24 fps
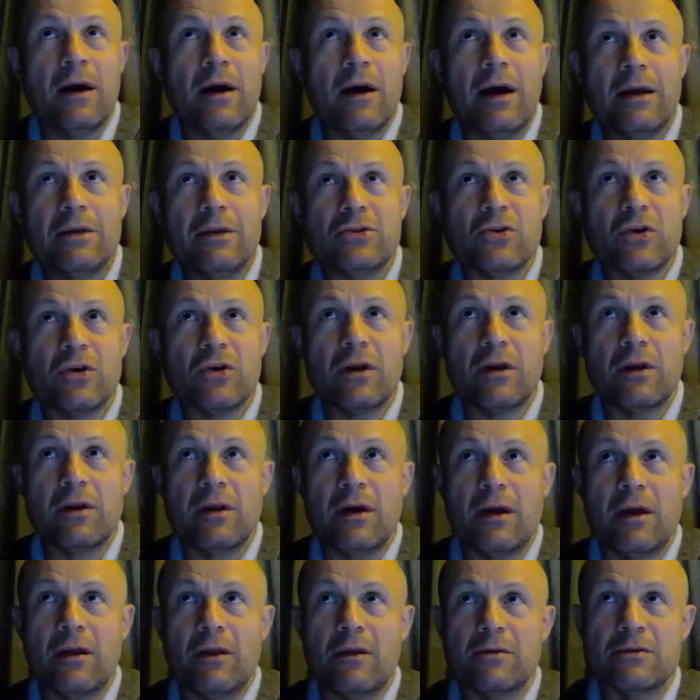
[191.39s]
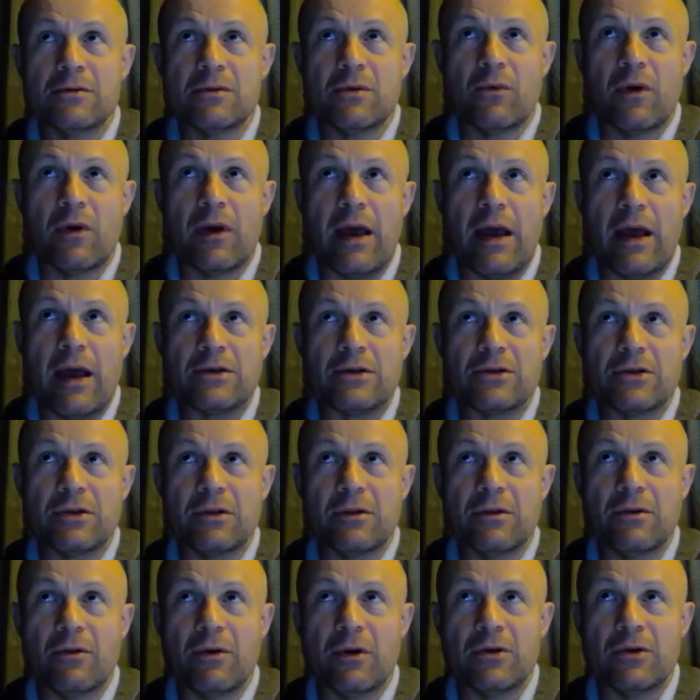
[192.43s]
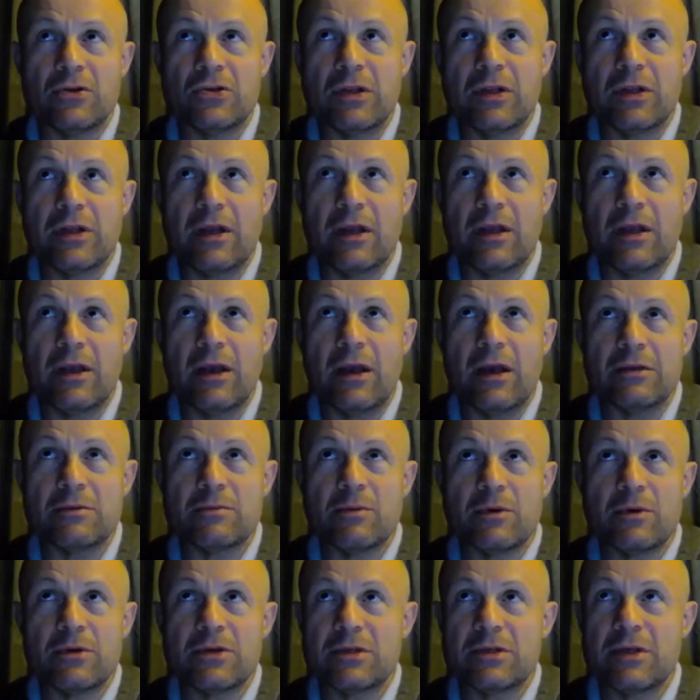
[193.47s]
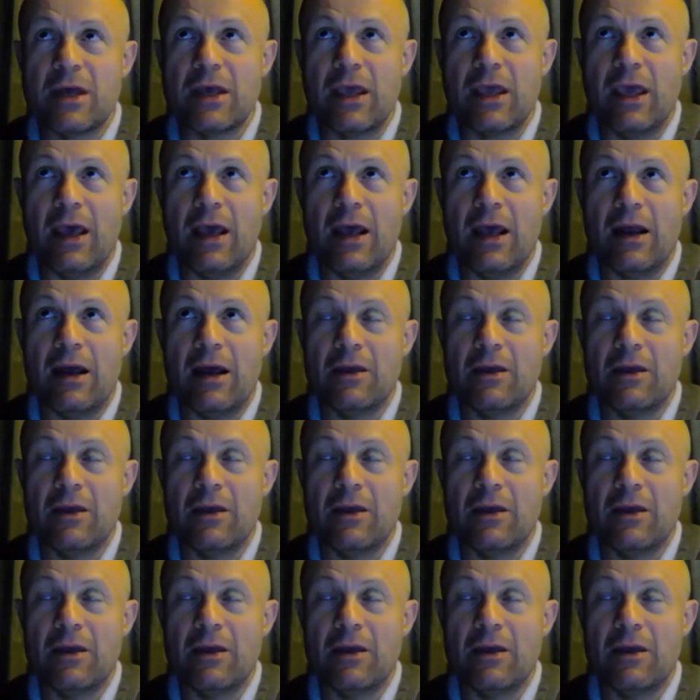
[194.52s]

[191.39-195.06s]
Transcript: I try to not use the word agile or agility as much as I can.